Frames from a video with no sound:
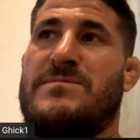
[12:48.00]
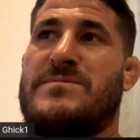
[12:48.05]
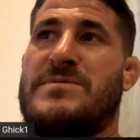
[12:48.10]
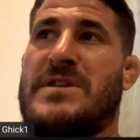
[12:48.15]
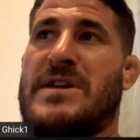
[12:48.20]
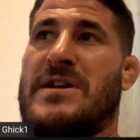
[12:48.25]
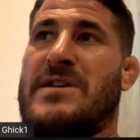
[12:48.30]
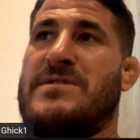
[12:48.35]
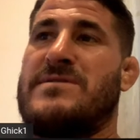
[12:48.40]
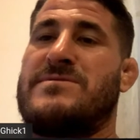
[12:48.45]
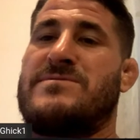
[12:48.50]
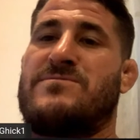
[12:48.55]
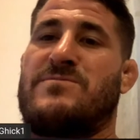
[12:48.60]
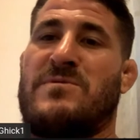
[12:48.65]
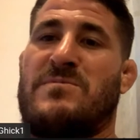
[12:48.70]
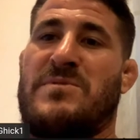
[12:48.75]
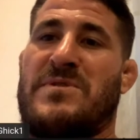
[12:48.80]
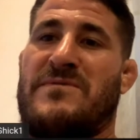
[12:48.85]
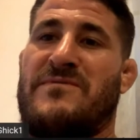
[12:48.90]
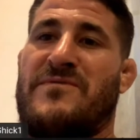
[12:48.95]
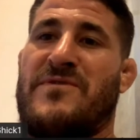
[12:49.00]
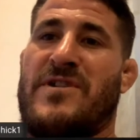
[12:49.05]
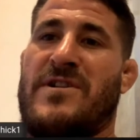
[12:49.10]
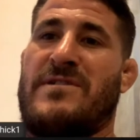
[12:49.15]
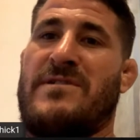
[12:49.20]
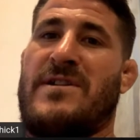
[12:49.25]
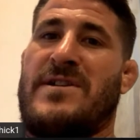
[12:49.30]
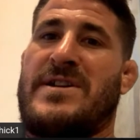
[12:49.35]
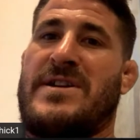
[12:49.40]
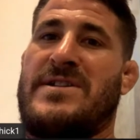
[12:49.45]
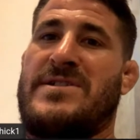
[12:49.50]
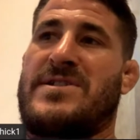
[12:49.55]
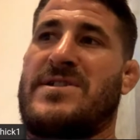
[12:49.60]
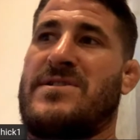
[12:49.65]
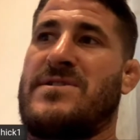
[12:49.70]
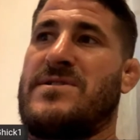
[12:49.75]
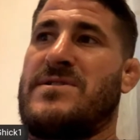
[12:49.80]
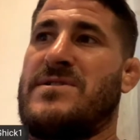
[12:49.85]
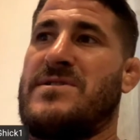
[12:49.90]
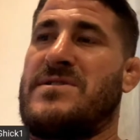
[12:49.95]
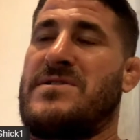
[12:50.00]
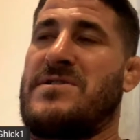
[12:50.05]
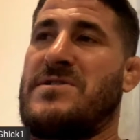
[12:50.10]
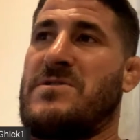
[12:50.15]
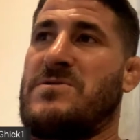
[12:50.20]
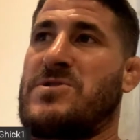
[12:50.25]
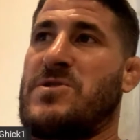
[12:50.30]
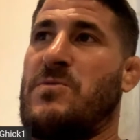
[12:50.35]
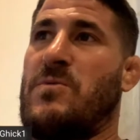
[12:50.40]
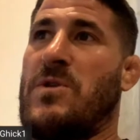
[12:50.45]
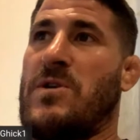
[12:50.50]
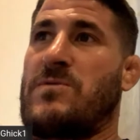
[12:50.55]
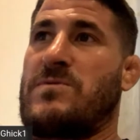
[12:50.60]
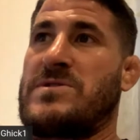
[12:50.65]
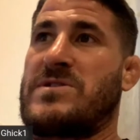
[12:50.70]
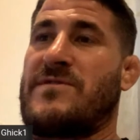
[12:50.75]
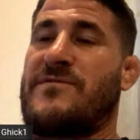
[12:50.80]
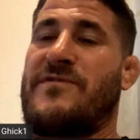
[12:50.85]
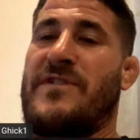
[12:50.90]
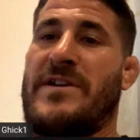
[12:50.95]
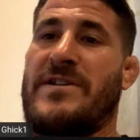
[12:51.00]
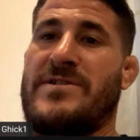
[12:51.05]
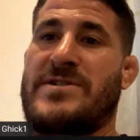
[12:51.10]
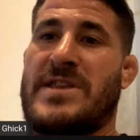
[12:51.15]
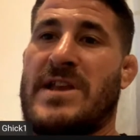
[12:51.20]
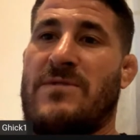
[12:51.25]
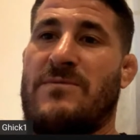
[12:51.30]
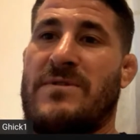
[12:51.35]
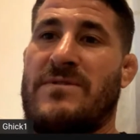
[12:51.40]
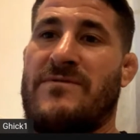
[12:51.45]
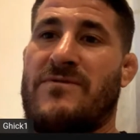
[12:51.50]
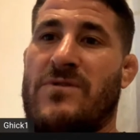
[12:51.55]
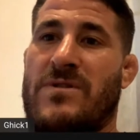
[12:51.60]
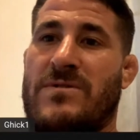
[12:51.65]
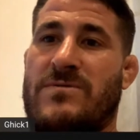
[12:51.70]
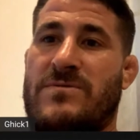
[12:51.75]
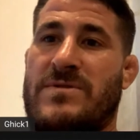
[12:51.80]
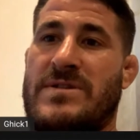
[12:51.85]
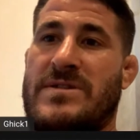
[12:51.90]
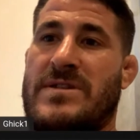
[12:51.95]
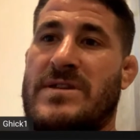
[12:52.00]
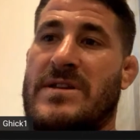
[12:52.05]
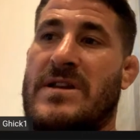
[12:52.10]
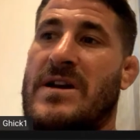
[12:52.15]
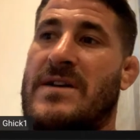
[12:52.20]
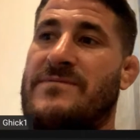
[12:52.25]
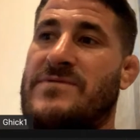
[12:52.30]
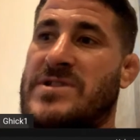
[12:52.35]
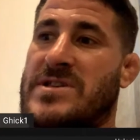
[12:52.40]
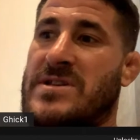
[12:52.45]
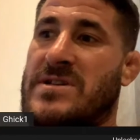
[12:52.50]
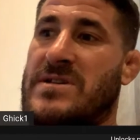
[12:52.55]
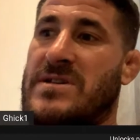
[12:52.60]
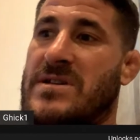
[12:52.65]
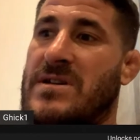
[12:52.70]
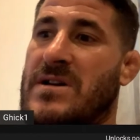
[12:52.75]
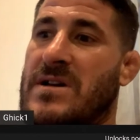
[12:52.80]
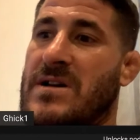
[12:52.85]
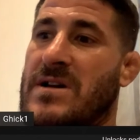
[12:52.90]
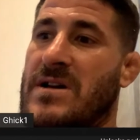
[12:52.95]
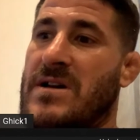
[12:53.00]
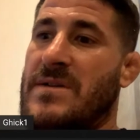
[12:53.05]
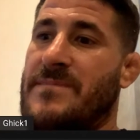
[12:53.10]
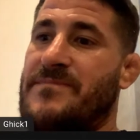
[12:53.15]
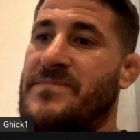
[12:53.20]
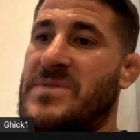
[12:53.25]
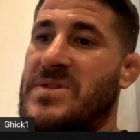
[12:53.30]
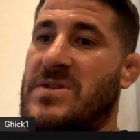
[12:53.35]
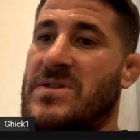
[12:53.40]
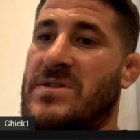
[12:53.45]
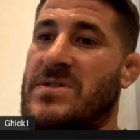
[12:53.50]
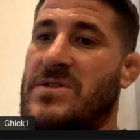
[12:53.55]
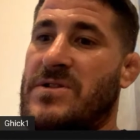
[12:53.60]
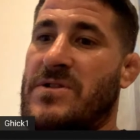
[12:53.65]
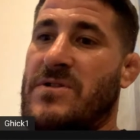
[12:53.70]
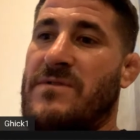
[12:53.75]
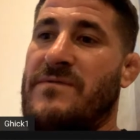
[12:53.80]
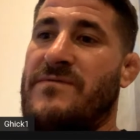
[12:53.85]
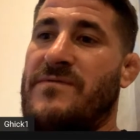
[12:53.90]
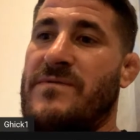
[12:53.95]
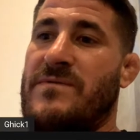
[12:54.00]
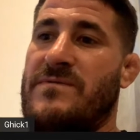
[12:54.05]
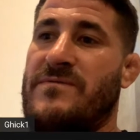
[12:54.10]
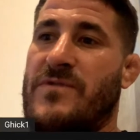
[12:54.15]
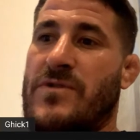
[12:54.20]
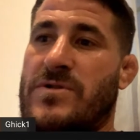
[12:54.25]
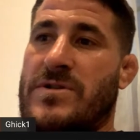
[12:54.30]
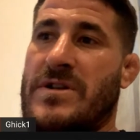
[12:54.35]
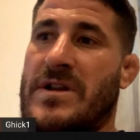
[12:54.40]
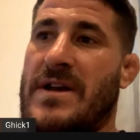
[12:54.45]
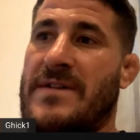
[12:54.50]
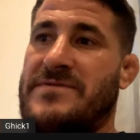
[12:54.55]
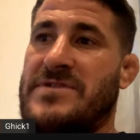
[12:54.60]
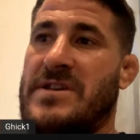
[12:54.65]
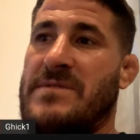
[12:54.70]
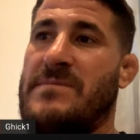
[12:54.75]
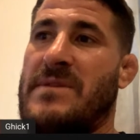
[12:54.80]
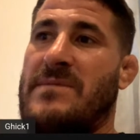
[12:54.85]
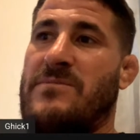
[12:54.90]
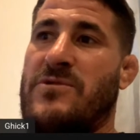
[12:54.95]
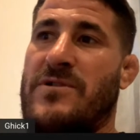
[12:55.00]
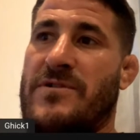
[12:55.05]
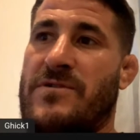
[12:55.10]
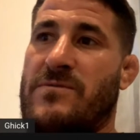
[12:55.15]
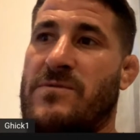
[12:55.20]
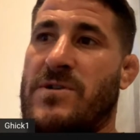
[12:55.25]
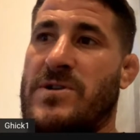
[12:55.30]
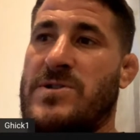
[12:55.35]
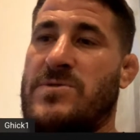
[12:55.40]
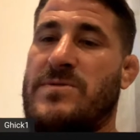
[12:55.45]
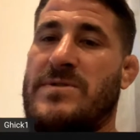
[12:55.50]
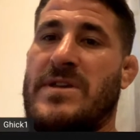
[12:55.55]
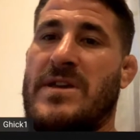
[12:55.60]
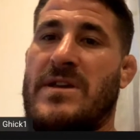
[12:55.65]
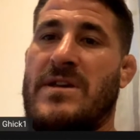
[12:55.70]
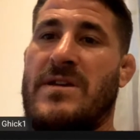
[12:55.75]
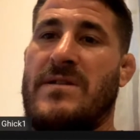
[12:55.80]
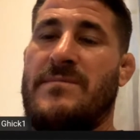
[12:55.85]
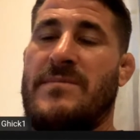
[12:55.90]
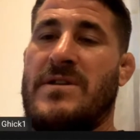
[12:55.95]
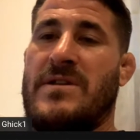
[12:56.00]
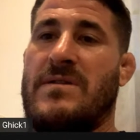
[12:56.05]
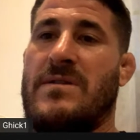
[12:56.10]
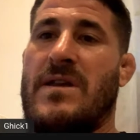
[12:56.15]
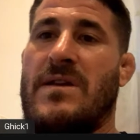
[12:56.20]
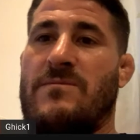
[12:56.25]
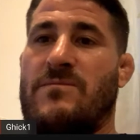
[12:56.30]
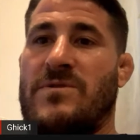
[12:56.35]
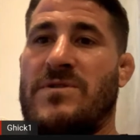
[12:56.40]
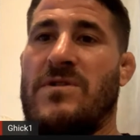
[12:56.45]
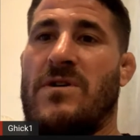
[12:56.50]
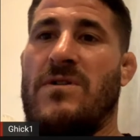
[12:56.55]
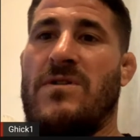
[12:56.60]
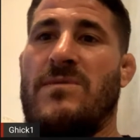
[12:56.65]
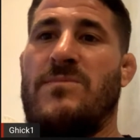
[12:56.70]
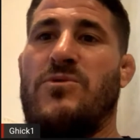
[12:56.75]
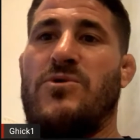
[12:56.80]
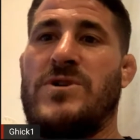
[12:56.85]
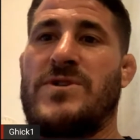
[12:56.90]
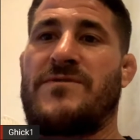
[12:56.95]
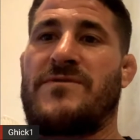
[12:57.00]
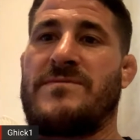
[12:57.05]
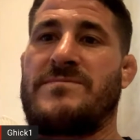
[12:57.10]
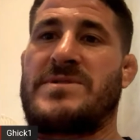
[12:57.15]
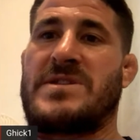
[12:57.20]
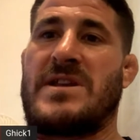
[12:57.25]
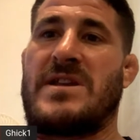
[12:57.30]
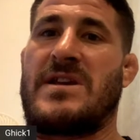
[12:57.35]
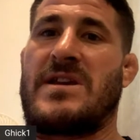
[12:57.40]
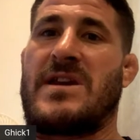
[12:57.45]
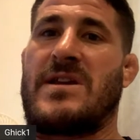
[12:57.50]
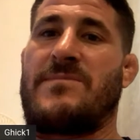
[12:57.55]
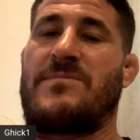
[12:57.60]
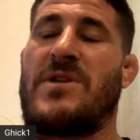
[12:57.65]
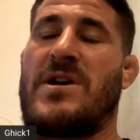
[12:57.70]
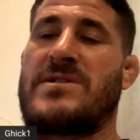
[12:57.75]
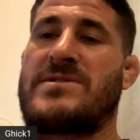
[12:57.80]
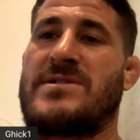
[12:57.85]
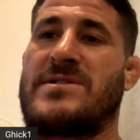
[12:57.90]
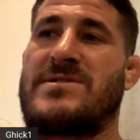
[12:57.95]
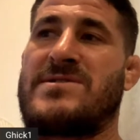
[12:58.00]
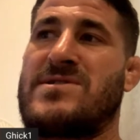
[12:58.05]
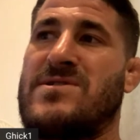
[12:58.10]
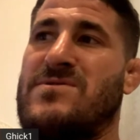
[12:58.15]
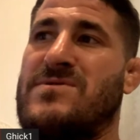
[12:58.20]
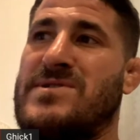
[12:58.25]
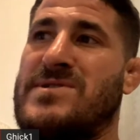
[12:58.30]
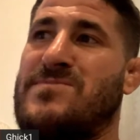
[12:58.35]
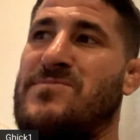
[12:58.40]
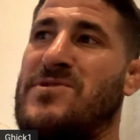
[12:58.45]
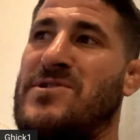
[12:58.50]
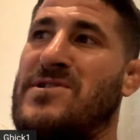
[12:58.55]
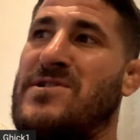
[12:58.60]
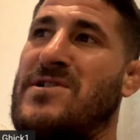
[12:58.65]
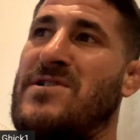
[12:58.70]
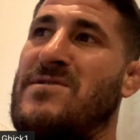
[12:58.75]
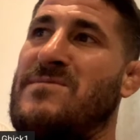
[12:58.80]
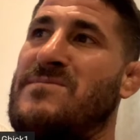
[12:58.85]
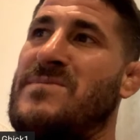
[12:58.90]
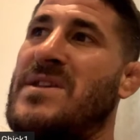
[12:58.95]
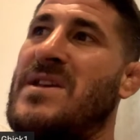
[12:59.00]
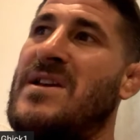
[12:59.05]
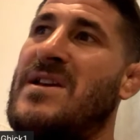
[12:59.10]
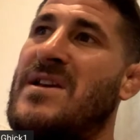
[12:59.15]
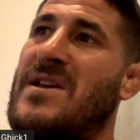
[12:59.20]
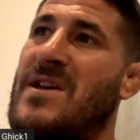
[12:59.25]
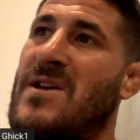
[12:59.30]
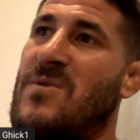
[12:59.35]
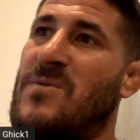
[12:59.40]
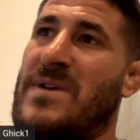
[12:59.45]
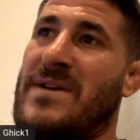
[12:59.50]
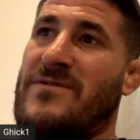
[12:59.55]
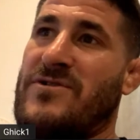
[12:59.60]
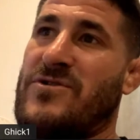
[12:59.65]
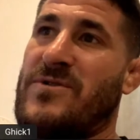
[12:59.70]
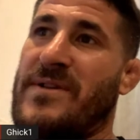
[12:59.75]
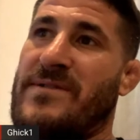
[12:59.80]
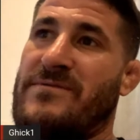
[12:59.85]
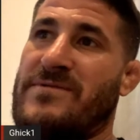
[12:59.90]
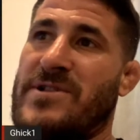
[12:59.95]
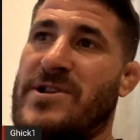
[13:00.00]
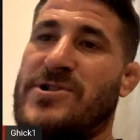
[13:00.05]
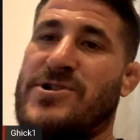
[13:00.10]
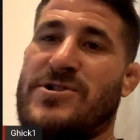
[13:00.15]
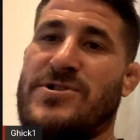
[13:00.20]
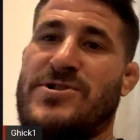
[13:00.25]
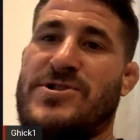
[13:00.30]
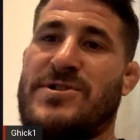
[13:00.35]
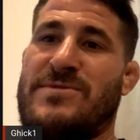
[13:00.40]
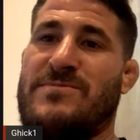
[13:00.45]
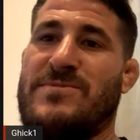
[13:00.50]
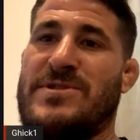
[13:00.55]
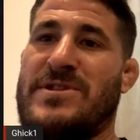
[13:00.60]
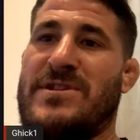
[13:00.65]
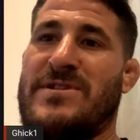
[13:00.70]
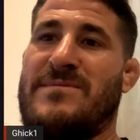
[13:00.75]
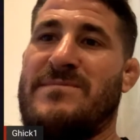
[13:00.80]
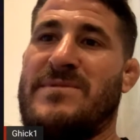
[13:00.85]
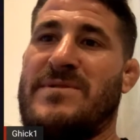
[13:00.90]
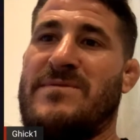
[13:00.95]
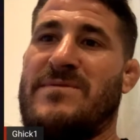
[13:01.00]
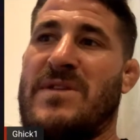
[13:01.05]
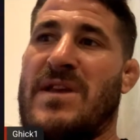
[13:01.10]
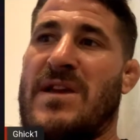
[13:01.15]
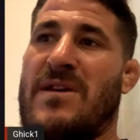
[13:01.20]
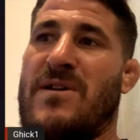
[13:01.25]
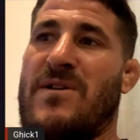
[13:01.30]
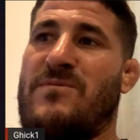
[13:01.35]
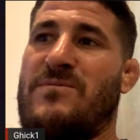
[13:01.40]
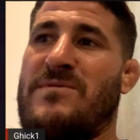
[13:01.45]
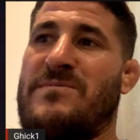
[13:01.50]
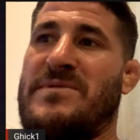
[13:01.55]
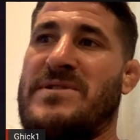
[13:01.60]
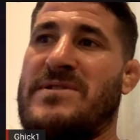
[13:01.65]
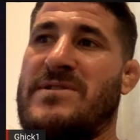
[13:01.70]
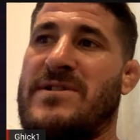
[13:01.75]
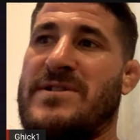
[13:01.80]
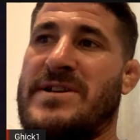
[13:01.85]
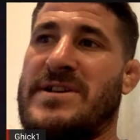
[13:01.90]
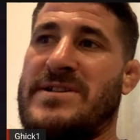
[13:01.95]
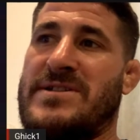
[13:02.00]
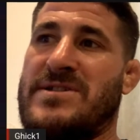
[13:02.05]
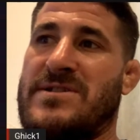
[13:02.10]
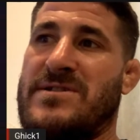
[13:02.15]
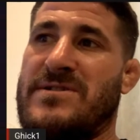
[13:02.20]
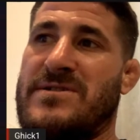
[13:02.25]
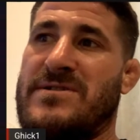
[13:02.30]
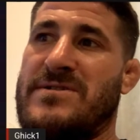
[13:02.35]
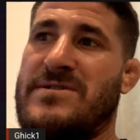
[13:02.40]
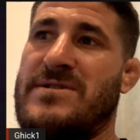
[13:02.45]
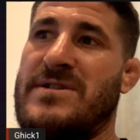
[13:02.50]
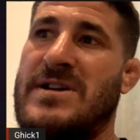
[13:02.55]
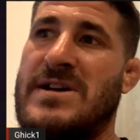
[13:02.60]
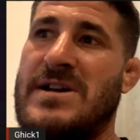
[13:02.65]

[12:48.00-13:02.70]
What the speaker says: Yeah, we've been very lucky to work with the fighters that we've worked with, and obviously Volkanovski, my brother, works with him and with all the boys from City Kickboxing. So it's been we have a great relationship with them, and we've been lucky to